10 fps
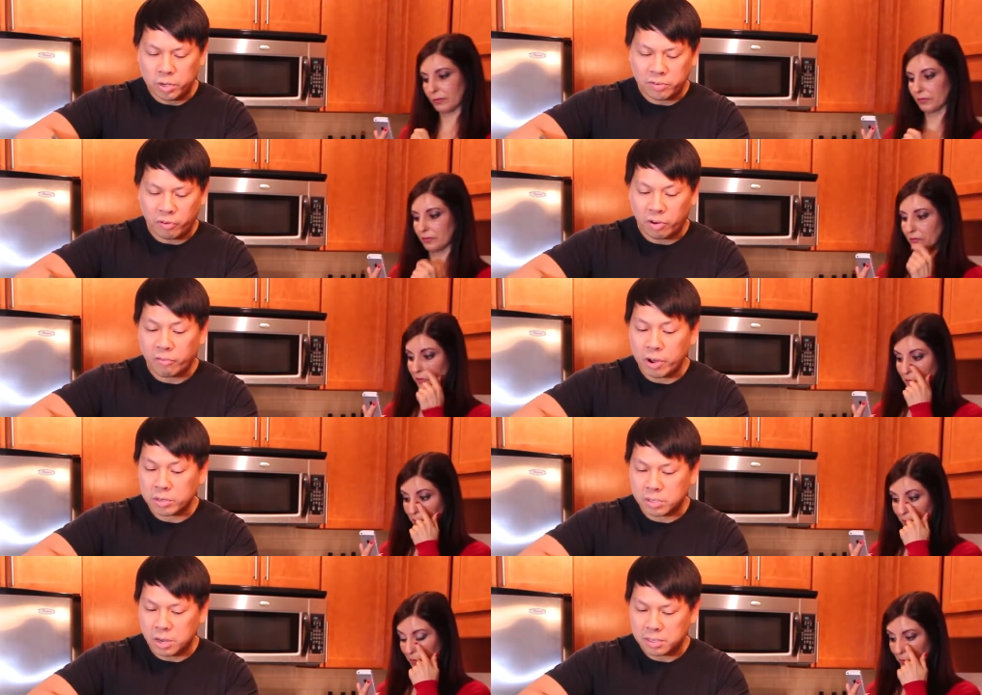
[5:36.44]
Speaker 1: to use it for an Alfredo
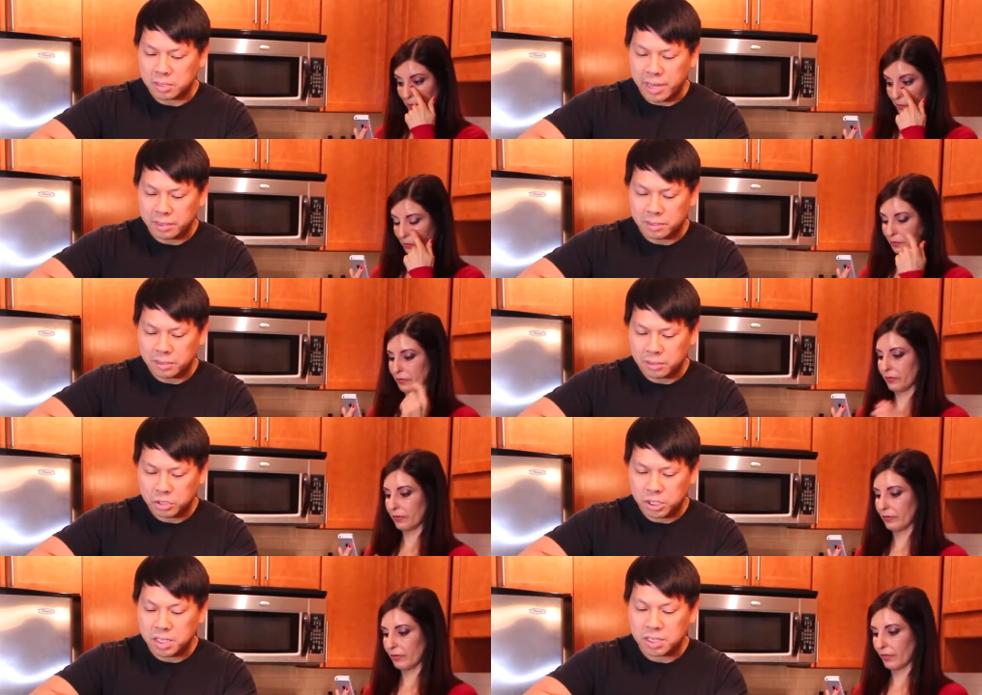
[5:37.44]
sauce, that
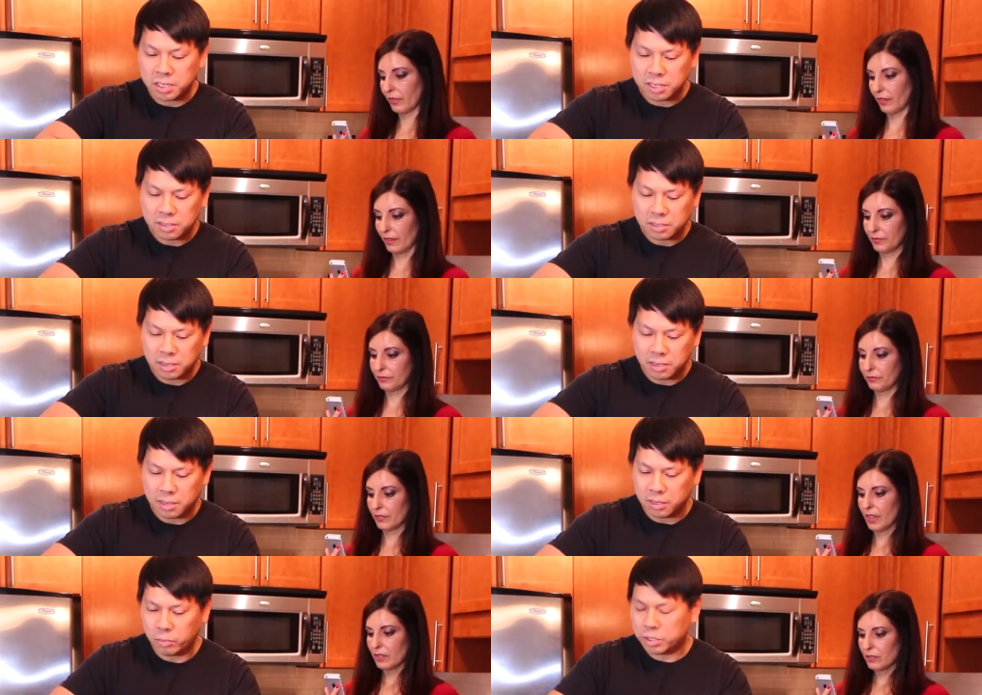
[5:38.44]
cheesiness
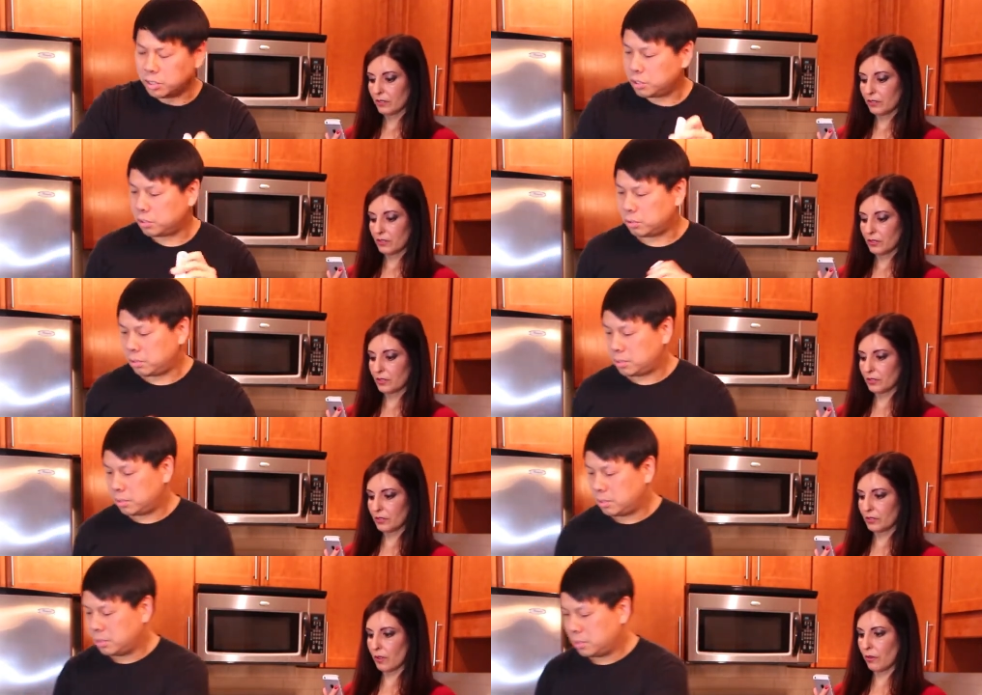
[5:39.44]
and the richness too.
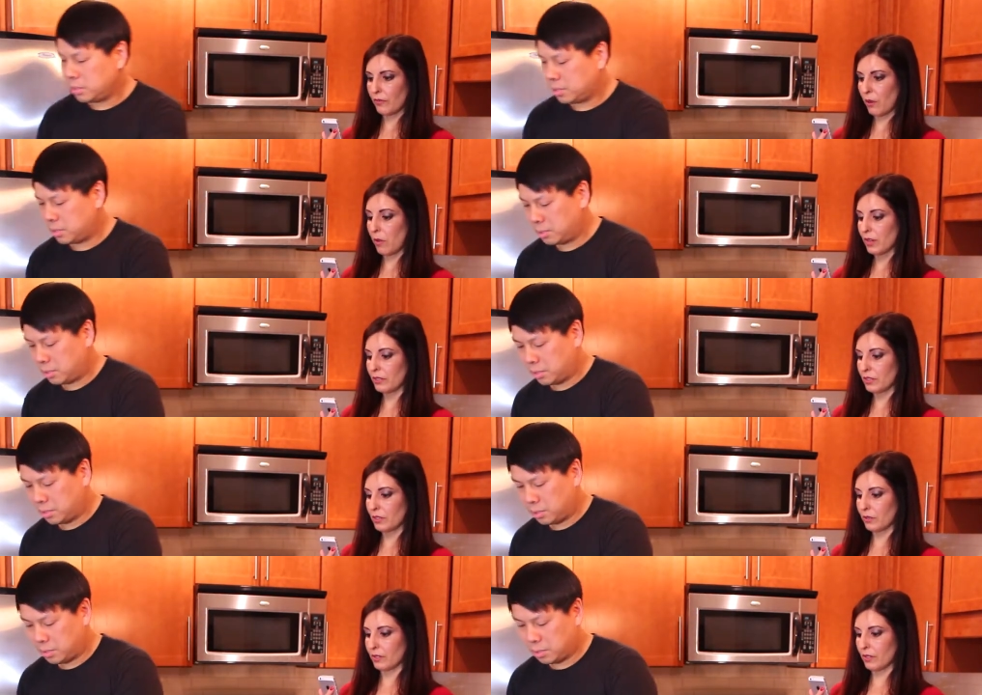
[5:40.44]
Speaker 2: So if I wanted
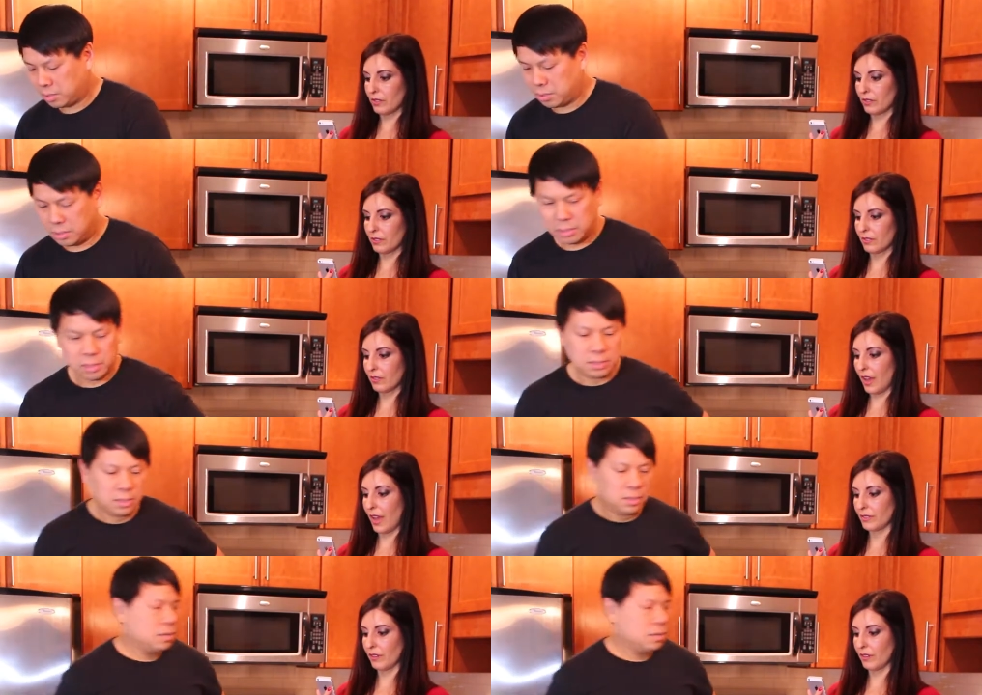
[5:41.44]
to use this as